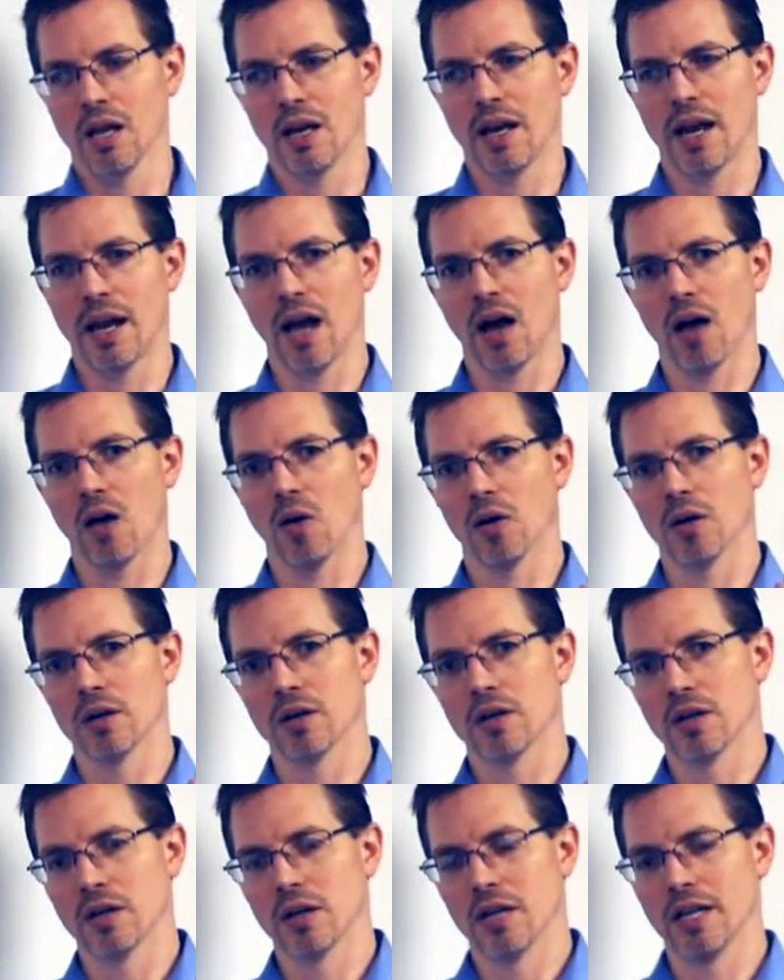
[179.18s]
Now,
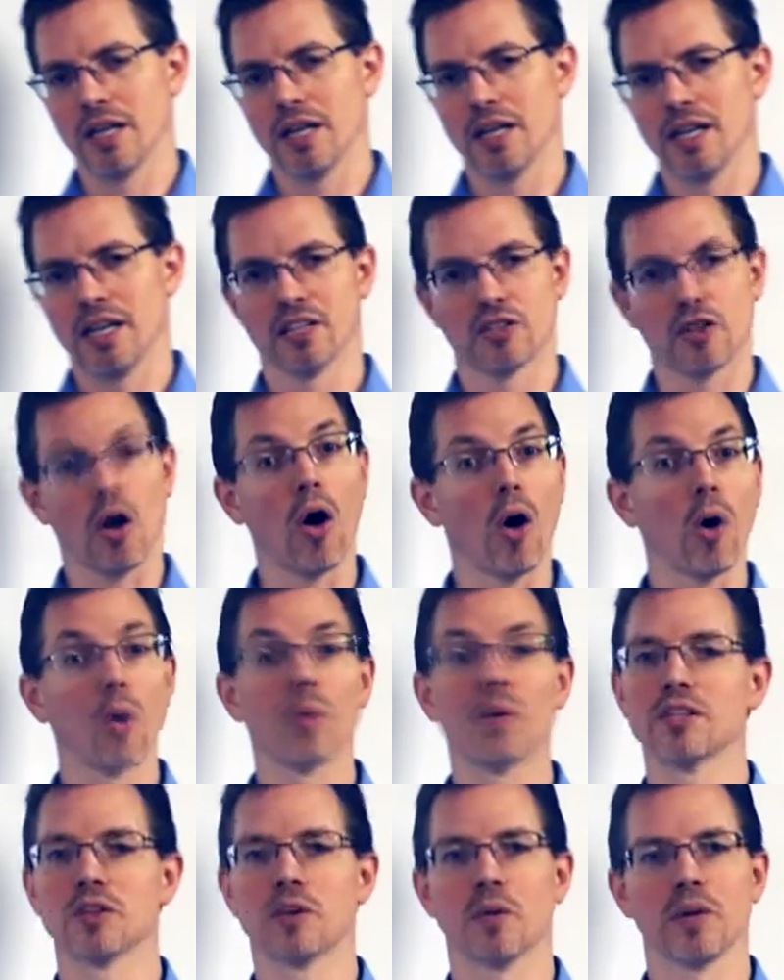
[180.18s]
it's
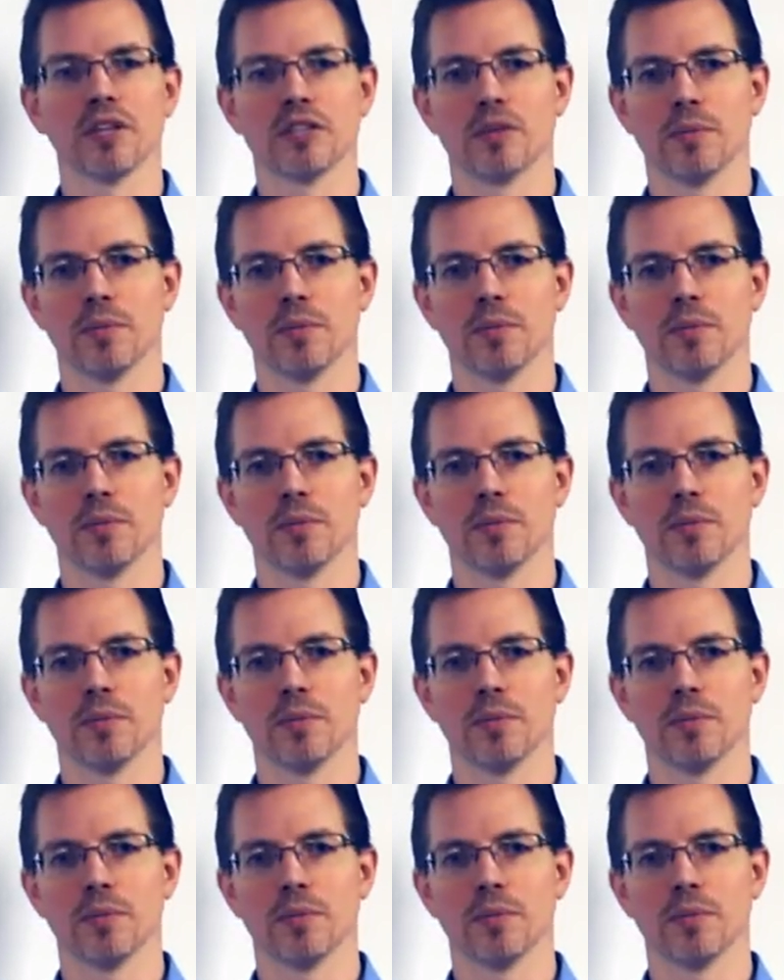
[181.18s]
always going to